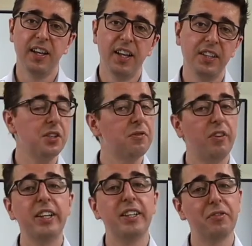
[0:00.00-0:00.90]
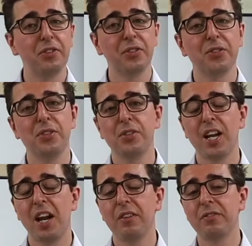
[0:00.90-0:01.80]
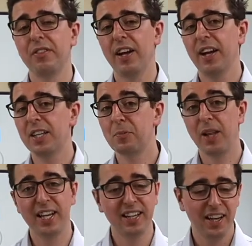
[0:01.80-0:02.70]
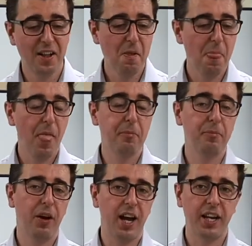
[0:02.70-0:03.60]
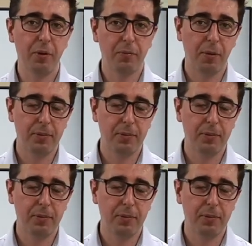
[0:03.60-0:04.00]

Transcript: So it's very difficult to kind of explain, but I know I'll probably